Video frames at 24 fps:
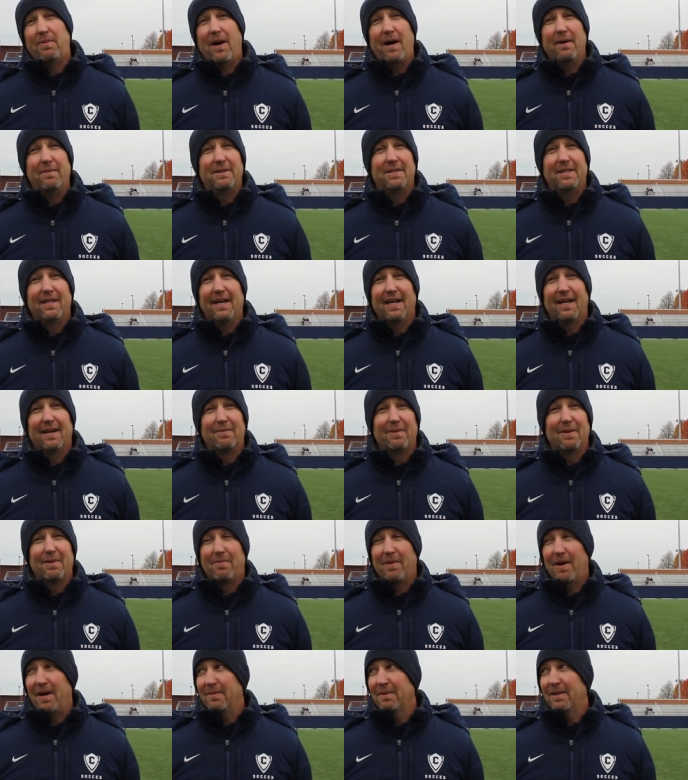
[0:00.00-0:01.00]
Bobby did. I
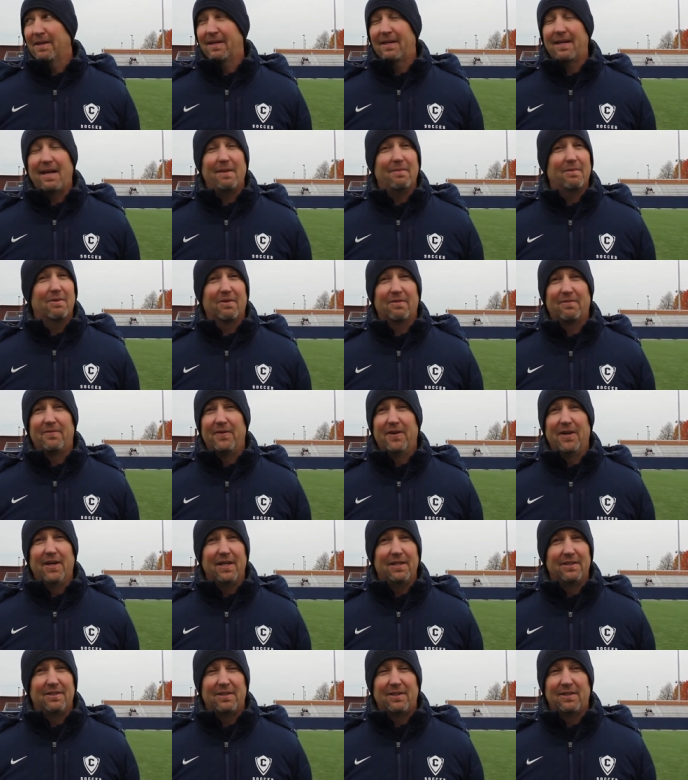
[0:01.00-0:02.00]
mean, the Bobby came to her
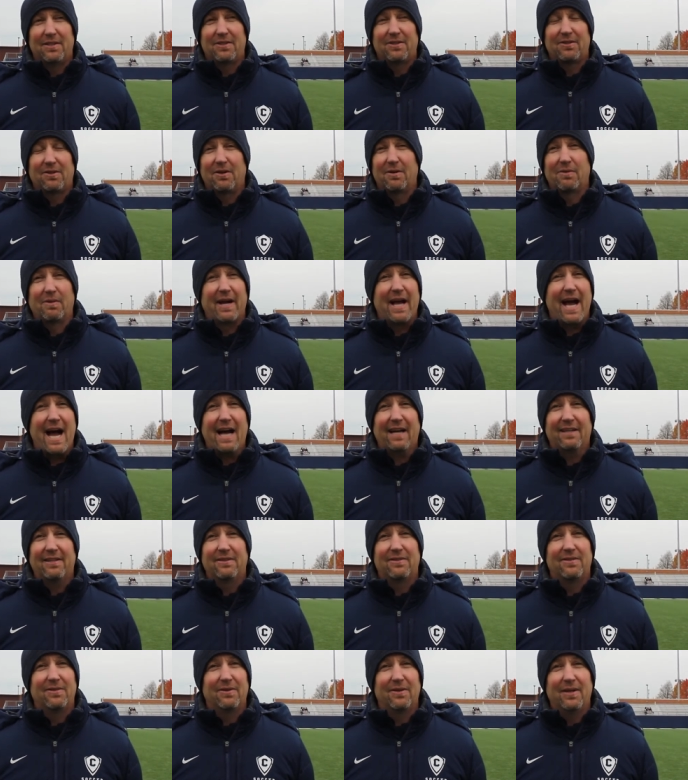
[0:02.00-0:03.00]
foot, she just sort of
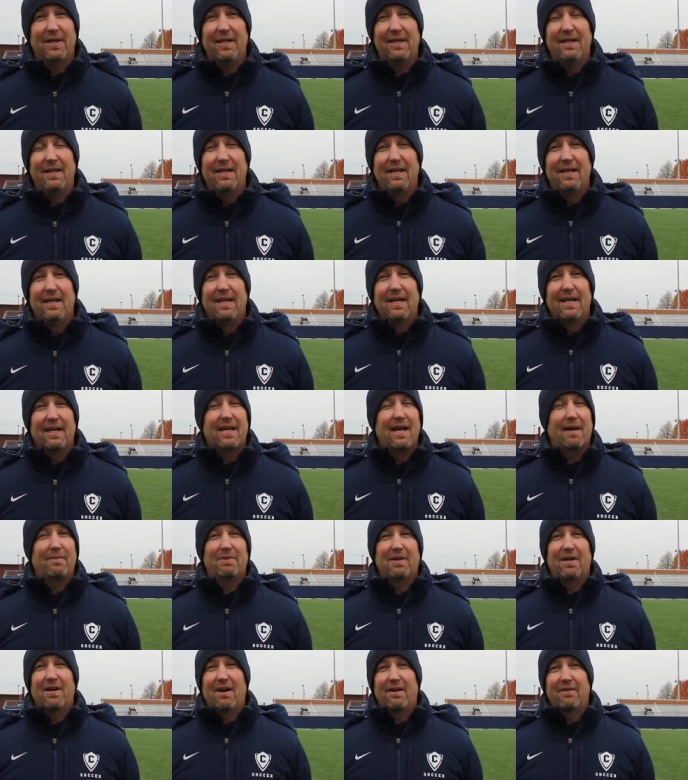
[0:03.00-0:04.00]
reacted to it,
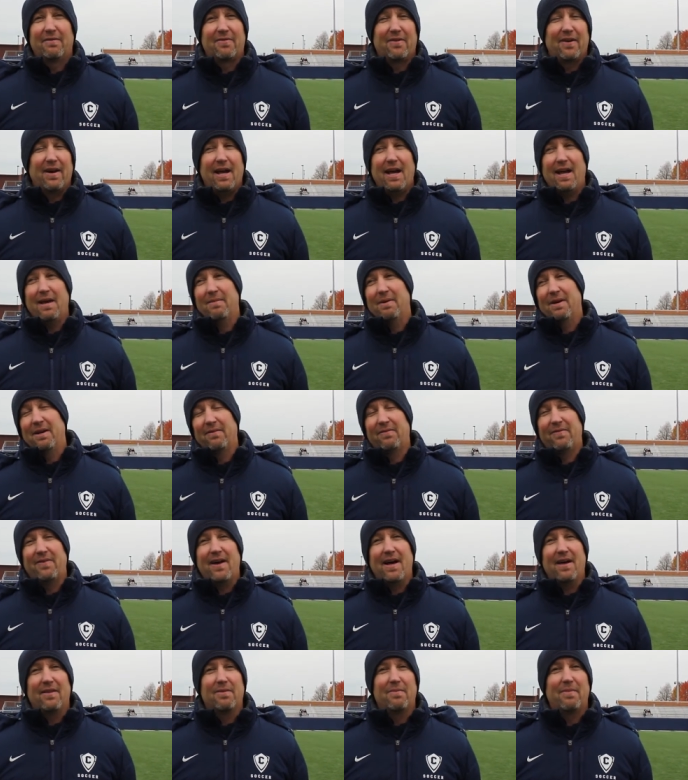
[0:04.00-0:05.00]
kept it on frame, and
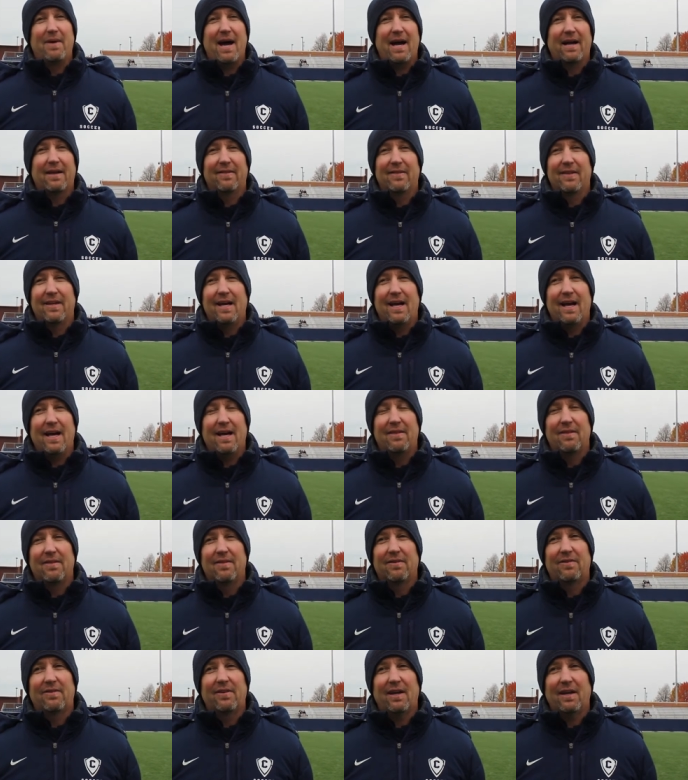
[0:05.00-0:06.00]
it found the back of the
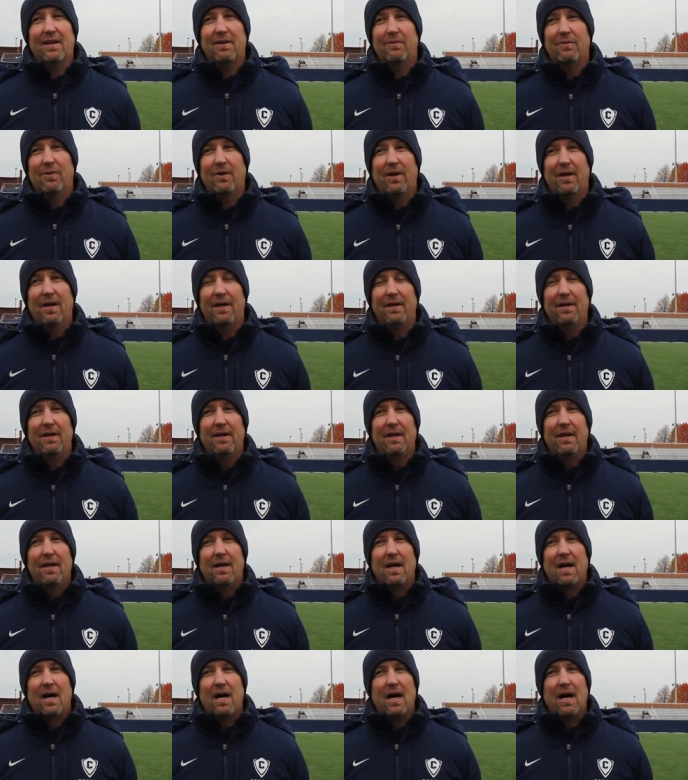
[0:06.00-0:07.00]
net. And the second one
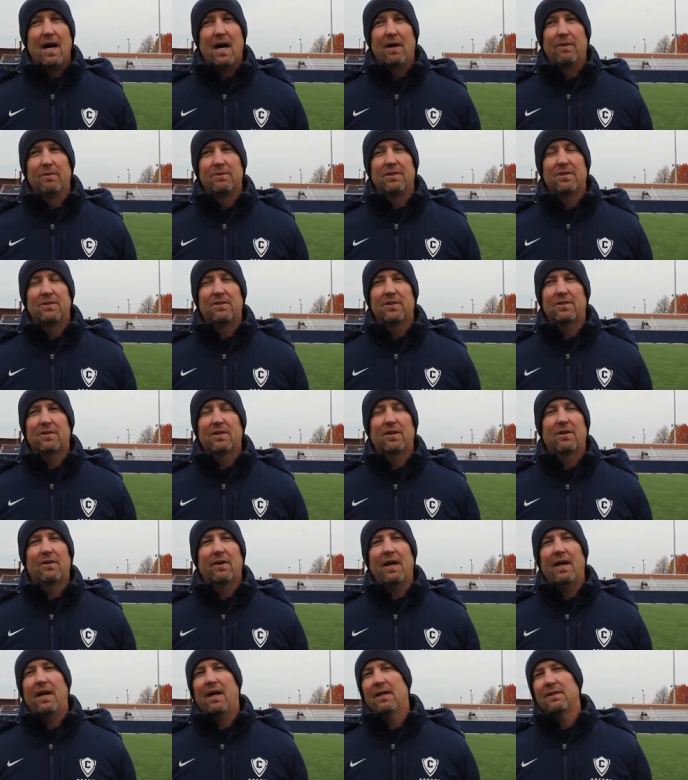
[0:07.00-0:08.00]
uh, was a, just a
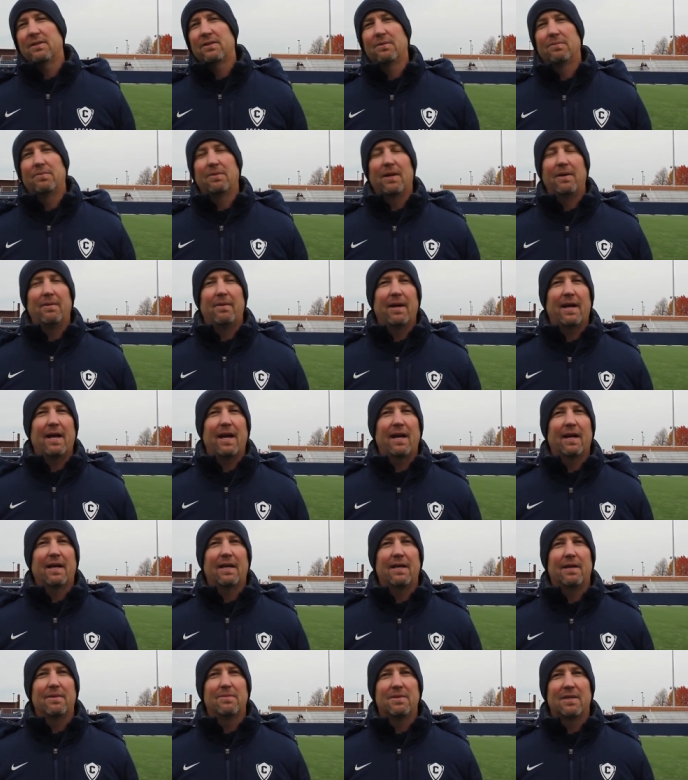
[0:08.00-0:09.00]
great hustle play by
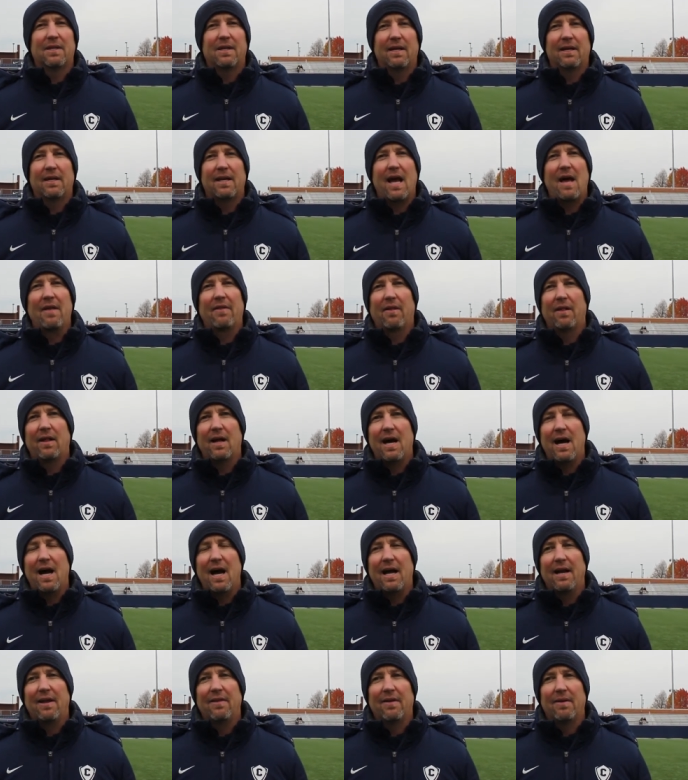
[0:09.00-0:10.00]
Hannah Kimsey getting down the
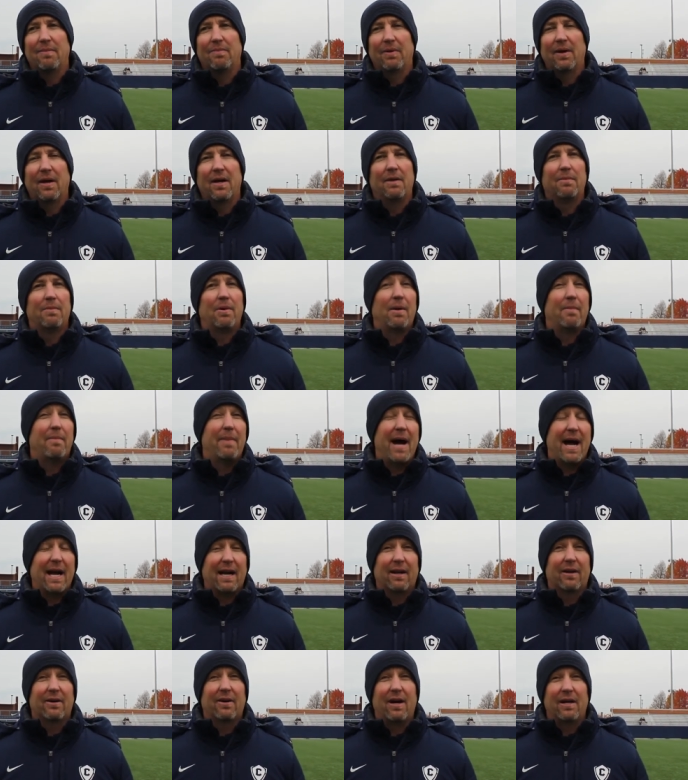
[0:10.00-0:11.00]
line and then playing a ball
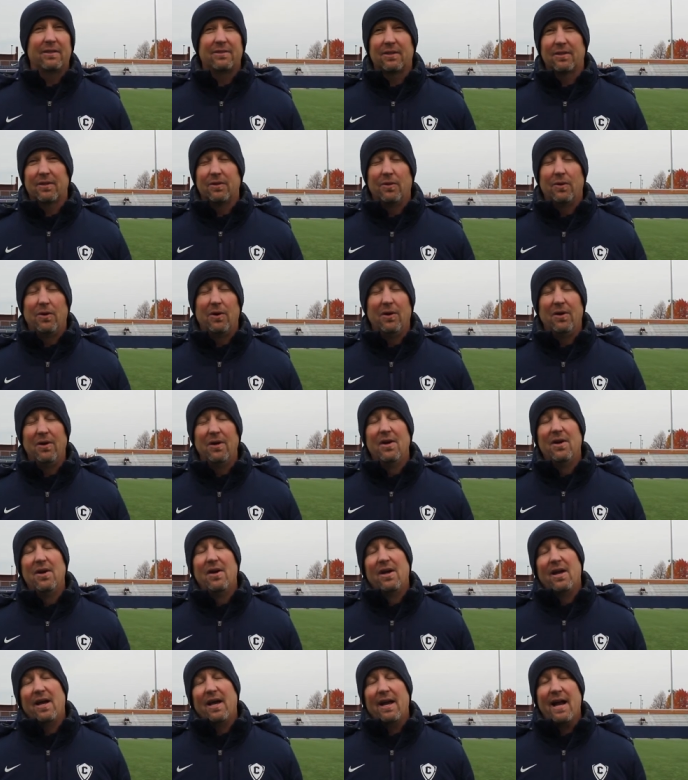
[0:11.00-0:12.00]
back across the goal,
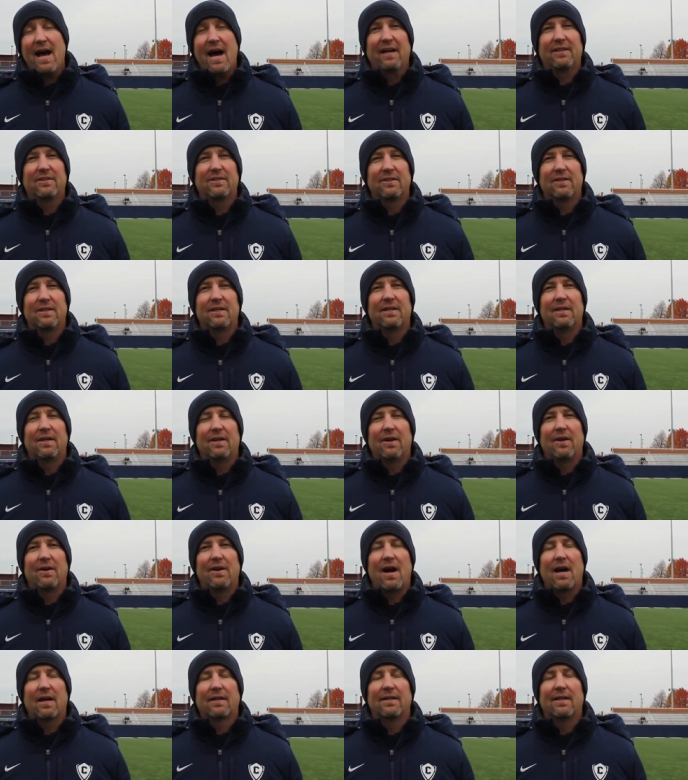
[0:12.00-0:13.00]
and Ashley, you
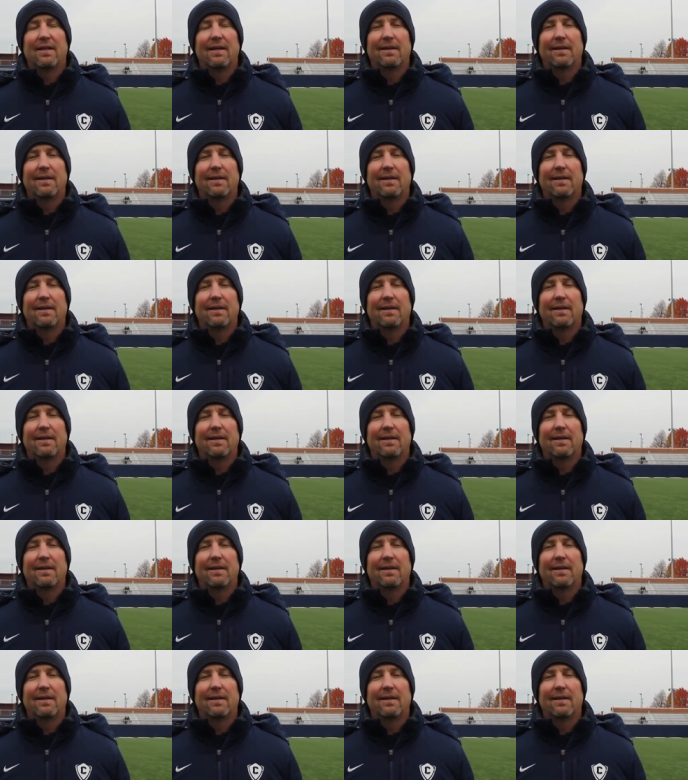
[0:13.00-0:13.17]
know, knocked